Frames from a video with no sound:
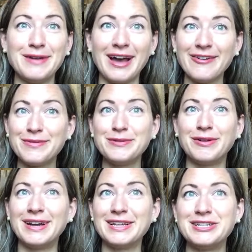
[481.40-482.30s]
you have been
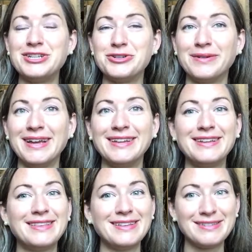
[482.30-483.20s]
wanting to
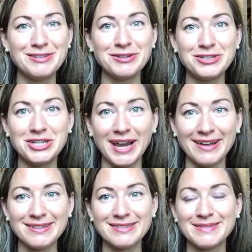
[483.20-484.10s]
join, this is your
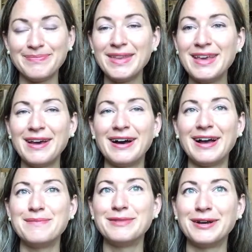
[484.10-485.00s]
chance.
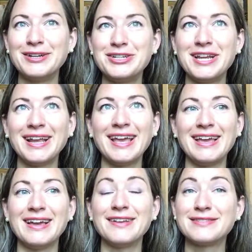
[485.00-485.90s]
I'm launching
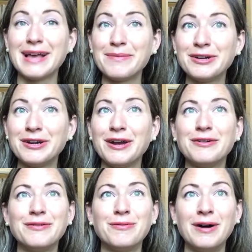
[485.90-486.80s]
a summer
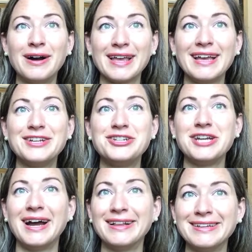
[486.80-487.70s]
walking
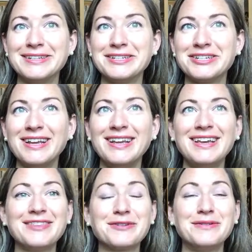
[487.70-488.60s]
challenge.
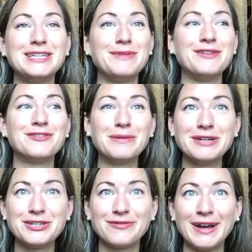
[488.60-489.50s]
It's going to be so
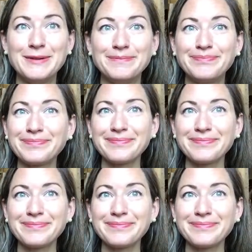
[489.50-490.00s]
much fun.